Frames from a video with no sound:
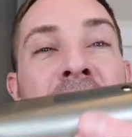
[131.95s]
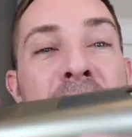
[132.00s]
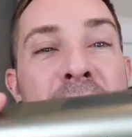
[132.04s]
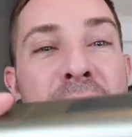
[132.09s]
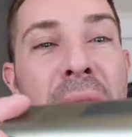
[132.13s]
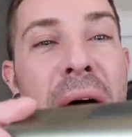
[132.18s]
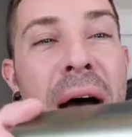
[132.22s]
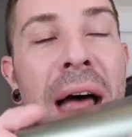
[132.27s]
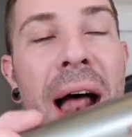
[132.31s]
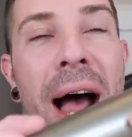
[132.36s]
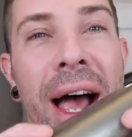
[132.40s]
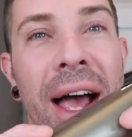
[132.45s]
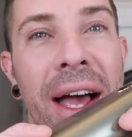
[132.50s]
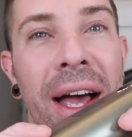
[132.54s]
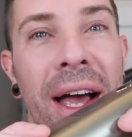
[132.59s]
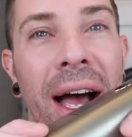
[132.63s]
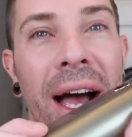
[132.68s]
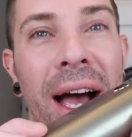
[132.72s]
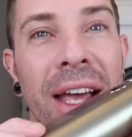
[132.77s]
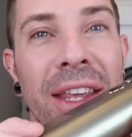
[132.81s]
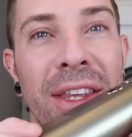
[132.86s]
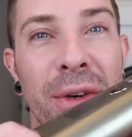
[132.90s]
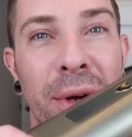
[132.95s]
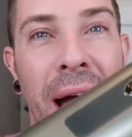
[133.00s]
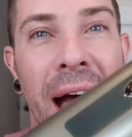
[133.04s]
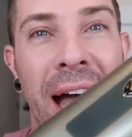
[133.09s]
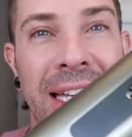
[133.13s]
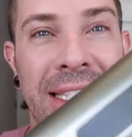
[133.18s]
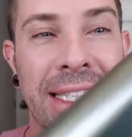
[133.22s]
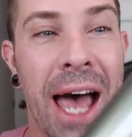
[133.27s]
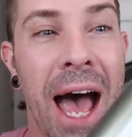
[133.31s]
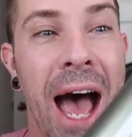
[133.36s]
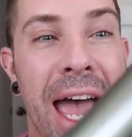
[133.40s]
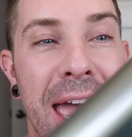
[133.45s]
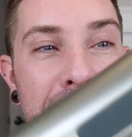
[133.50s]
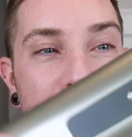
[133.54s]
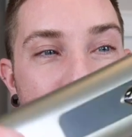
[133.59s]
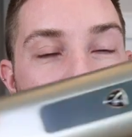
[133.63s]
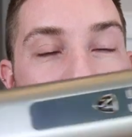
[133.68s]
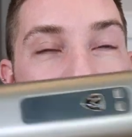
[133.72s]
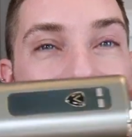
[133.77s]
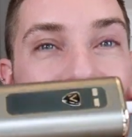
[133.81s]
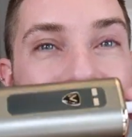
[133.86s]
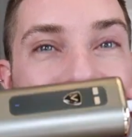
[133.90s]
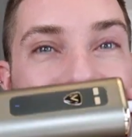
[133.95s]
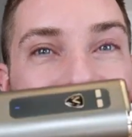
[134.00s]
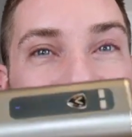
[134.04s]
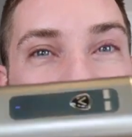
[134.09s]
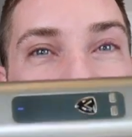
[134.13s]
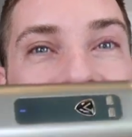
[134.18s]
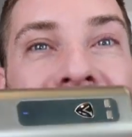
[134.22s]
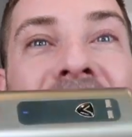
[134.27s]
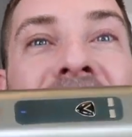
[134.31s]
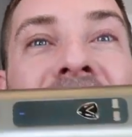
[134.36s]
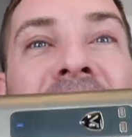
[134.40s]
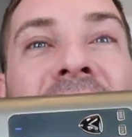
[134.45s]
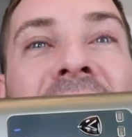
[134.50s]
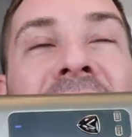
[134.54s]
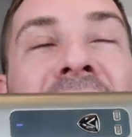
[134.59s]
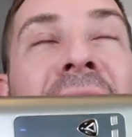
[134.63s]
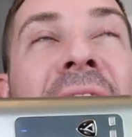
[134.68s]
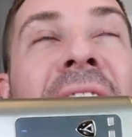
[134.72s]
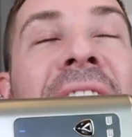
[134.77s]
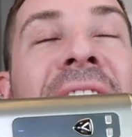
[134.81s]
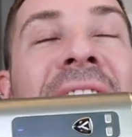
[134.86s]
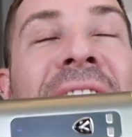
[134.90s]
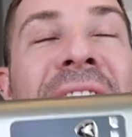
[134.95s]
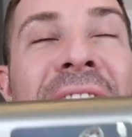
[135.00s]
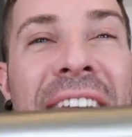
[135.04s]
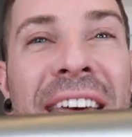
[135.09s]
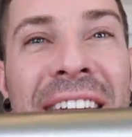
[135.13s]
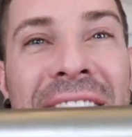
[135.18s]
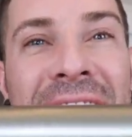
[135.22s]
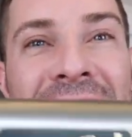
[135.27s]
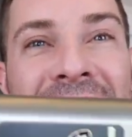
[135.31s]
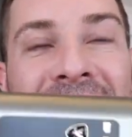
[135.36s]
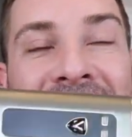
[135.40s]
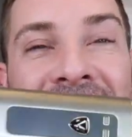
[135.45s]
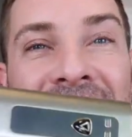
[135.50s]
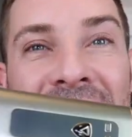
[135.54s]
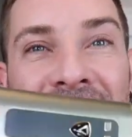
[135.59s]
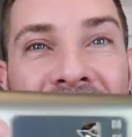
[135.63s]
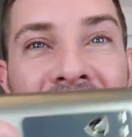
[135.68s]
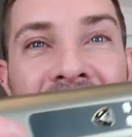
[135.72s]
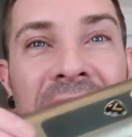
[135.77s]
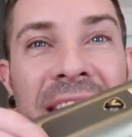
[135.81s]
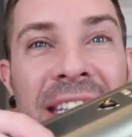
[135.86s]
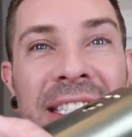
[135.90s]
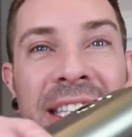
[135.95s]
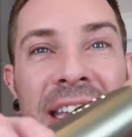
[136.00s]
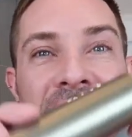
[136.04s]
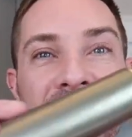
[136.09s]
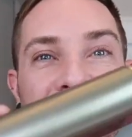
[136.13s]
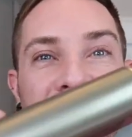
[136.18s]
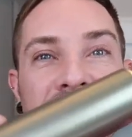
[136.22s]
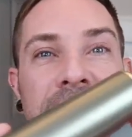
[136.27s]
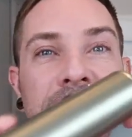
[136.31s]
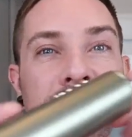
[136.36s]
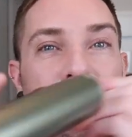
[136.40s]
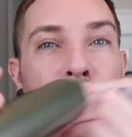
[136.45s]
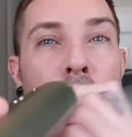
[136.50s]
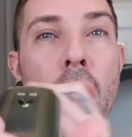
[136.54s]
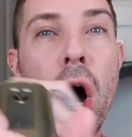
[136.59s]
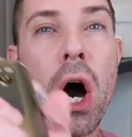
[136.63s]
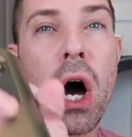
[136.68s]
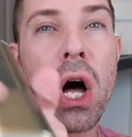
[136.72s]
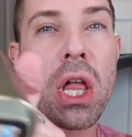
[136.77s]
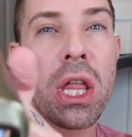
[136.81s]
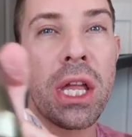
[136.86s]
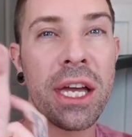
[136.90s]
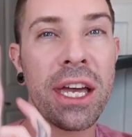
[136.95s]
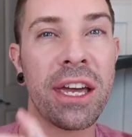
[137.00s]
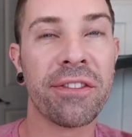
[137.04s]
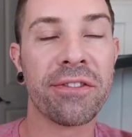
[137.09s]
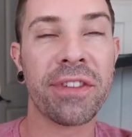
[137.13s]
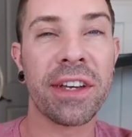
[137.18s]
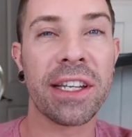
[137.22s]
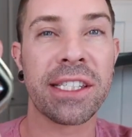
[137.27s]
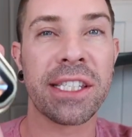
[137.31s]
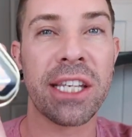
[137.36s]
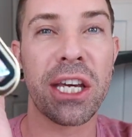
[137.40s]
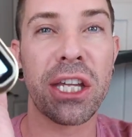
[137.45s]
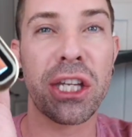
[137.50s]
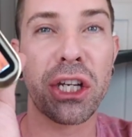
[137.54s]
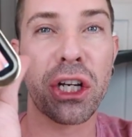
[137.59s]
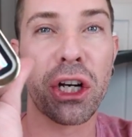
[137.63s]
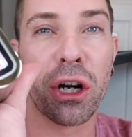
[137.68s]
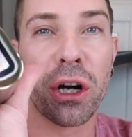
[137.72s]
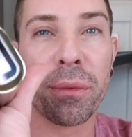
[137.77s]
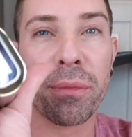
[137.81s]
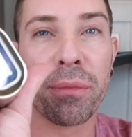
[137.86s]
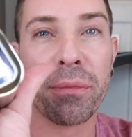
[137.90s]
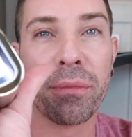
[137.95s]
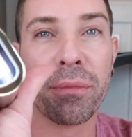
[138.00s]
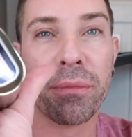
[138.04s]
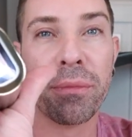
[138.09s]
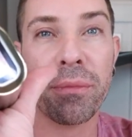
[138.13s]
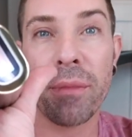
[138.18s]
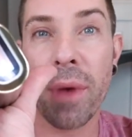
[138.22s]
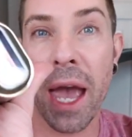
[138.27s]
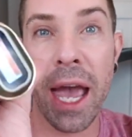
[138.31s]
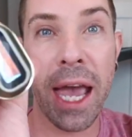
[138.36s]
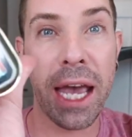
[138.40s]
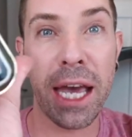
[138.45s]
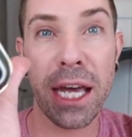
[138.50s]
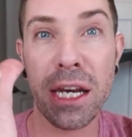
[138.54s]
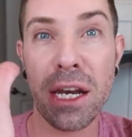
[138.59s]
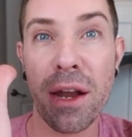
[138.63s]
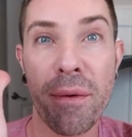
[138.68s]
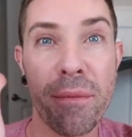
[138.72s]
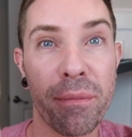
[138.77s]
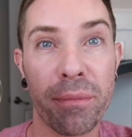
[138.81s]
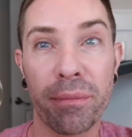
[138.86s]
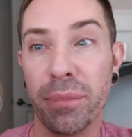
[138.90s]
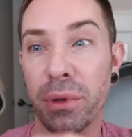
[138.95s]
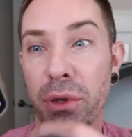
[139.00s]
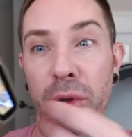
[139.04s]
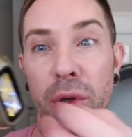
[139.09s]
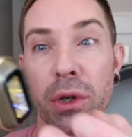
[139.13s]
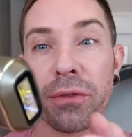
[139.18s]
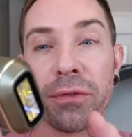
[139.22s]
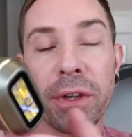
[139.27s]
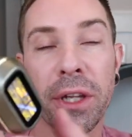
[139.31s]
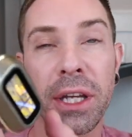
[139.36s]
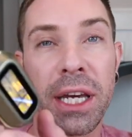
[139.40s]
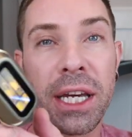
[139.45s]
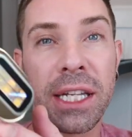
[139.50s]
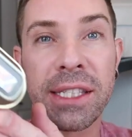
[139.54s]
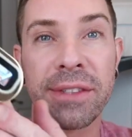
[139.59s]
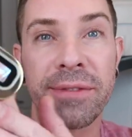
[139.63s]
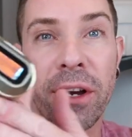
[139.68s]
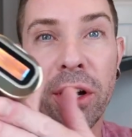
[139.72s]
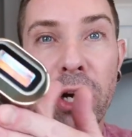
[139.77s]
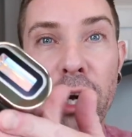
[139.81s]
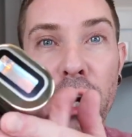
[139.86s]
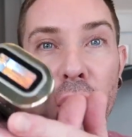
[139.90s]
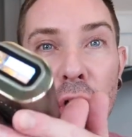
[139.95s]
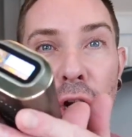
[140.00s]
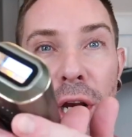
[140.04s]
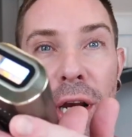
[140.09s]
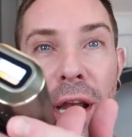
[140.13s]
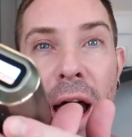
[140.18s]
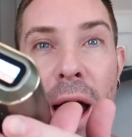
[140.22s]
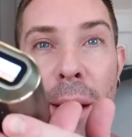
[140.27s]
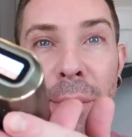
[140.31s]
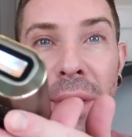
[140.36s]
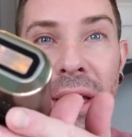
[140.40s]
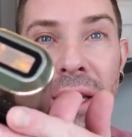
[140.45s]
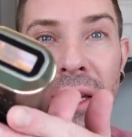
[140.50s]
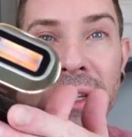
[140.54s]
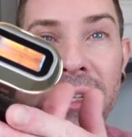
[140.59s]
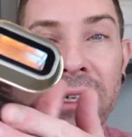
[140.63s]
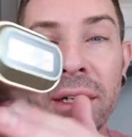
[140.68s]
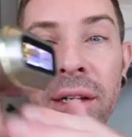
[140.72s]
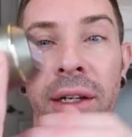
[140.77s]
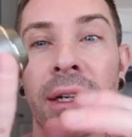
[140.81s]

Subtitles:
But you guys, I am loving this device. It's small, it fits in your hand beautifully, it's very ergonomic.